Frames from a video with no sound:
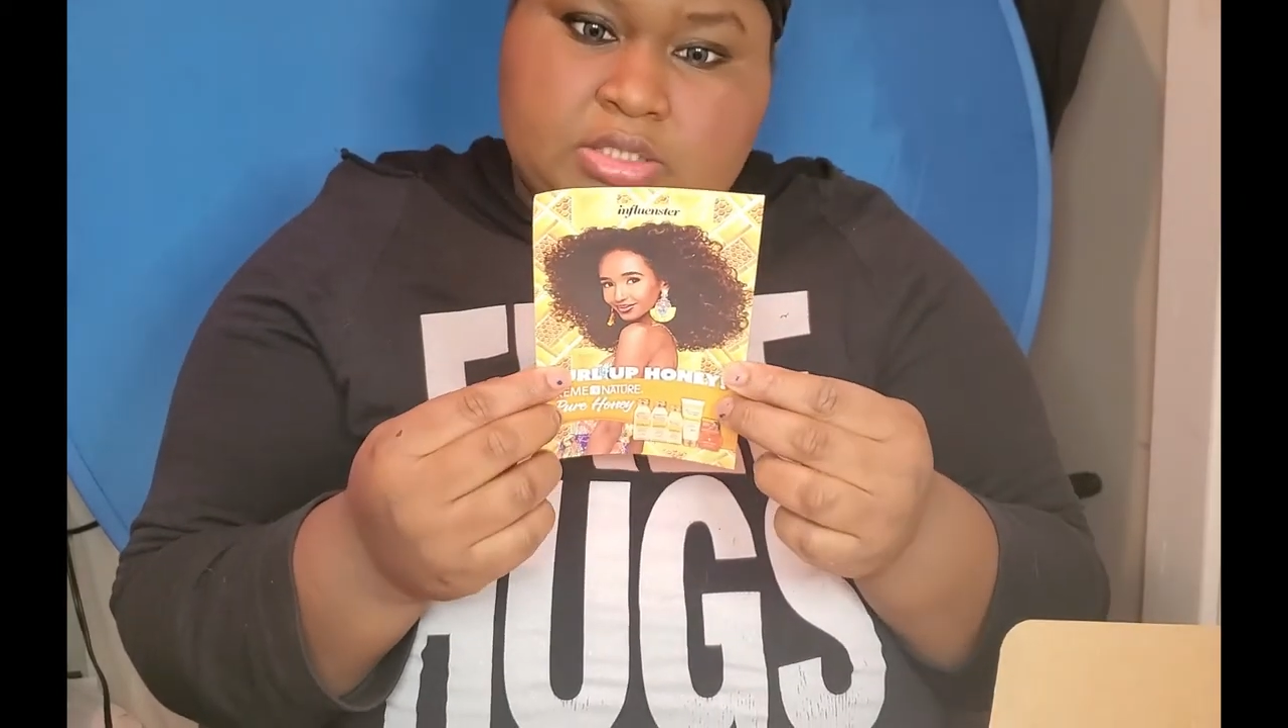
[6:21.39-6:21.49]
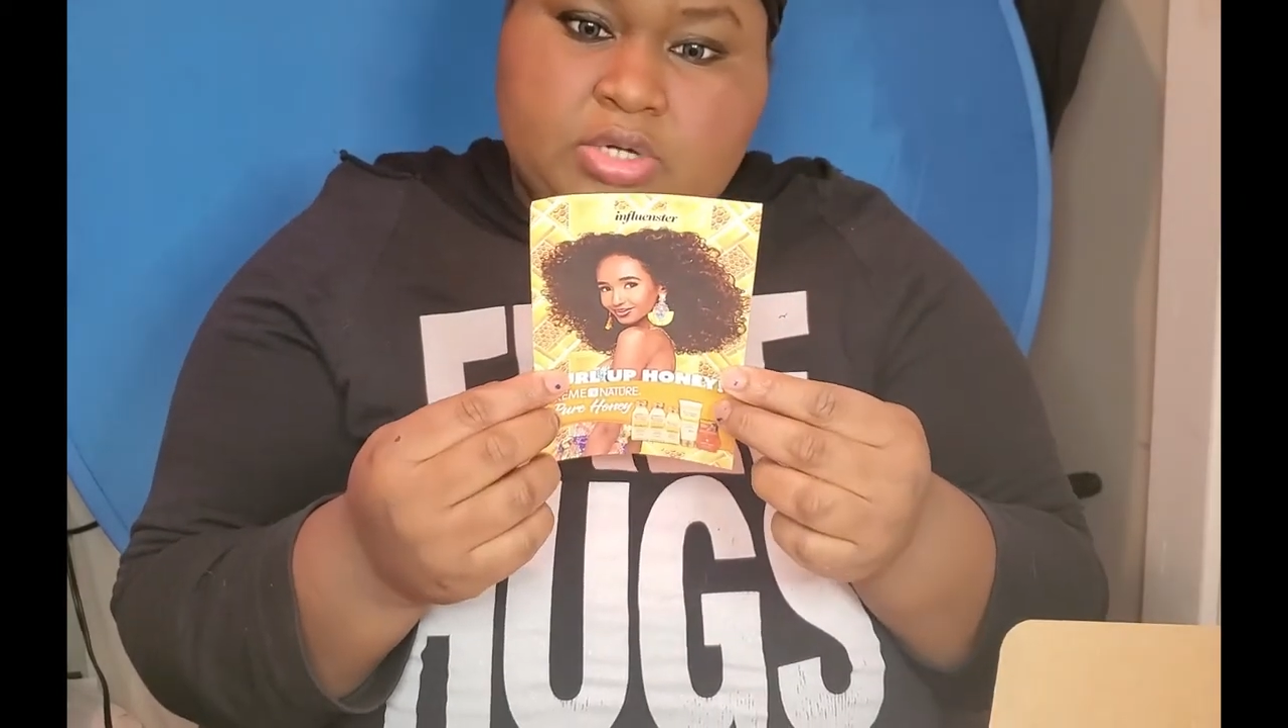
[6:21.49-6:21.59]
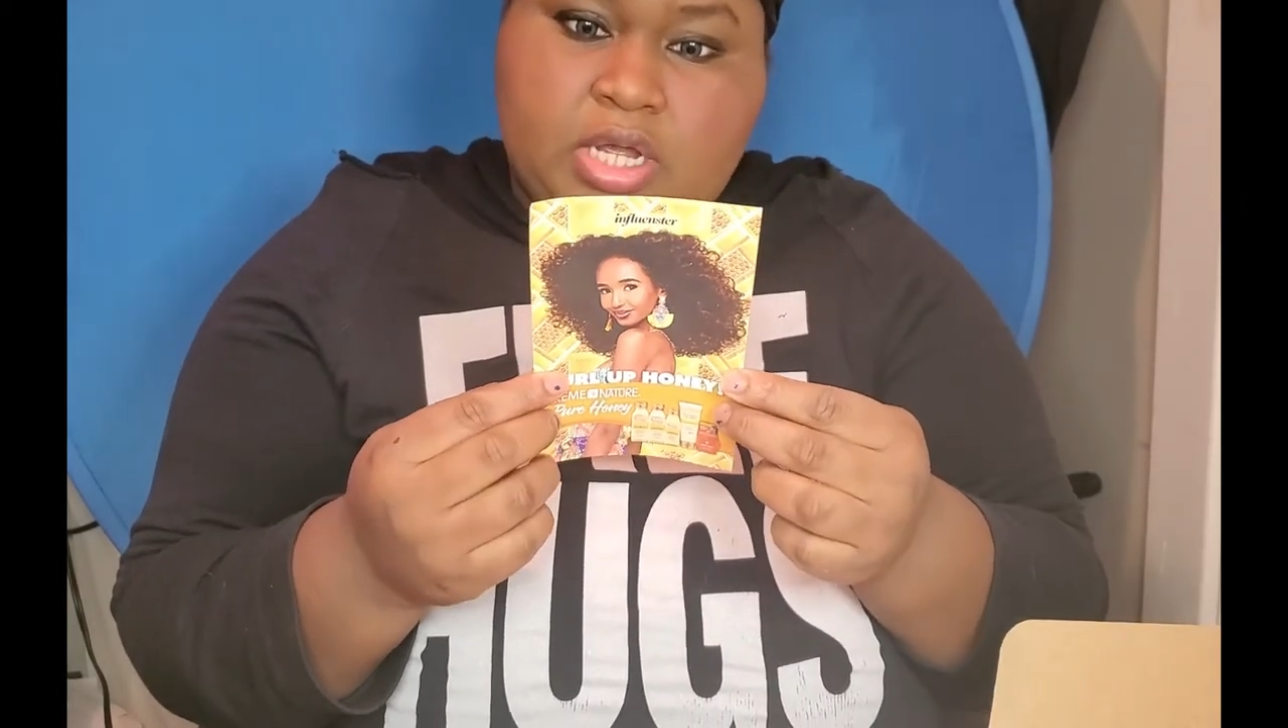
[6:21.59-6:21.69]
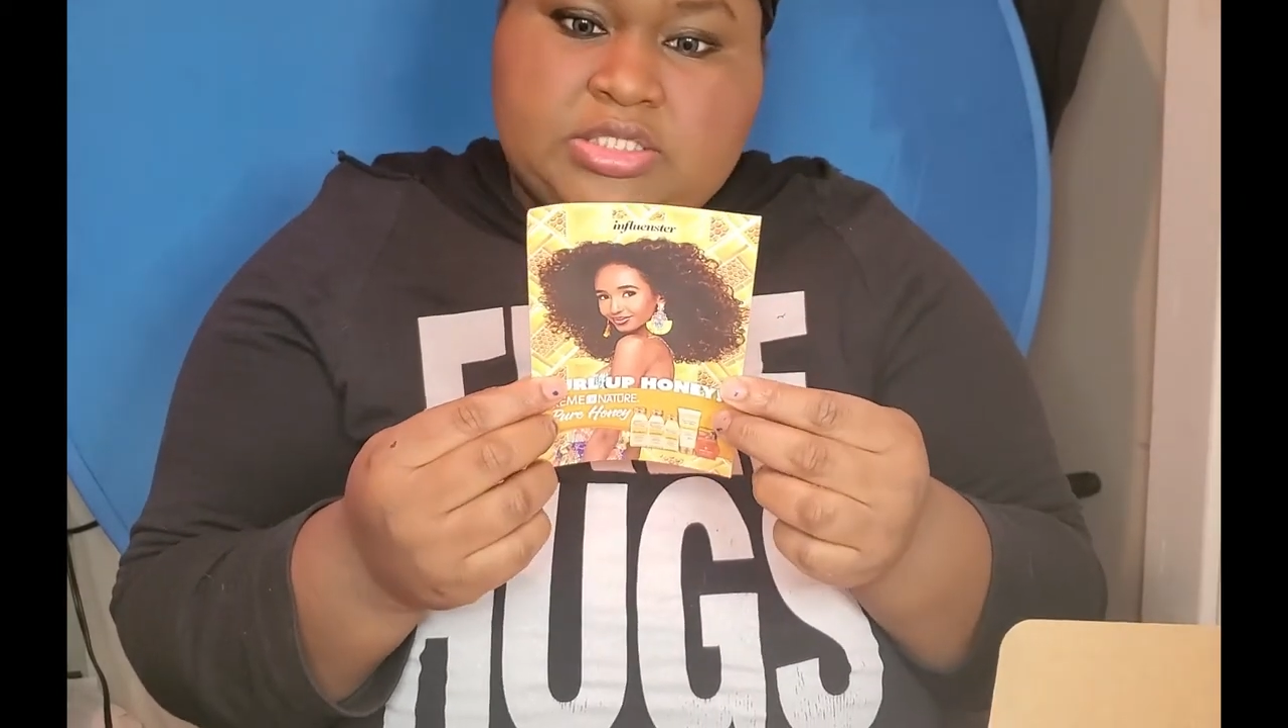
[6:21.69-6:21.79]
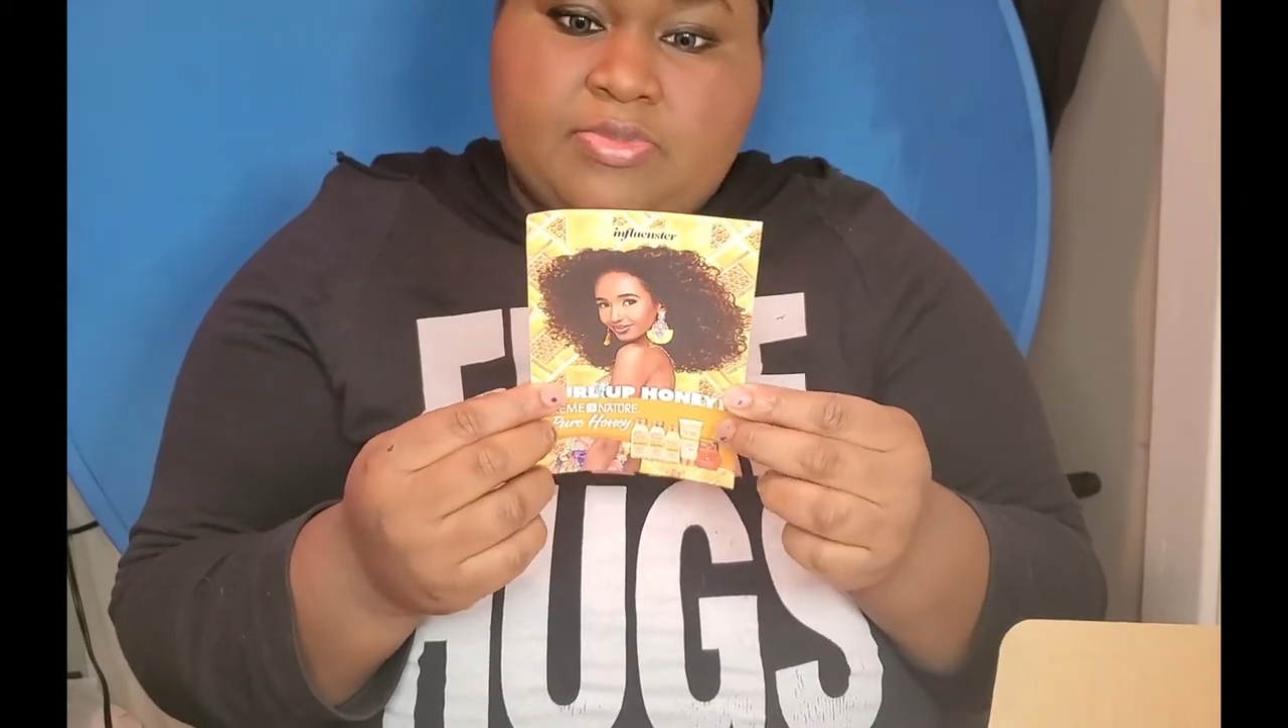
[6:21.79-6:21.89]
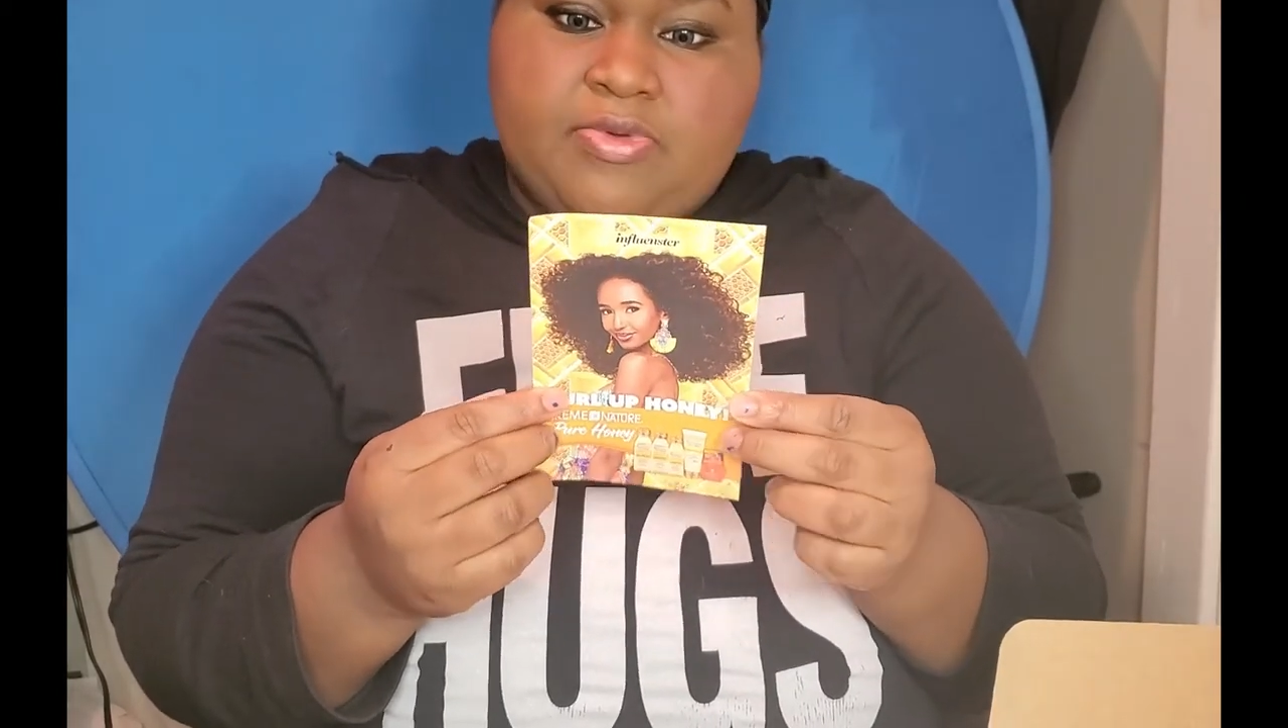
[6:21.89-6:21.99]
try some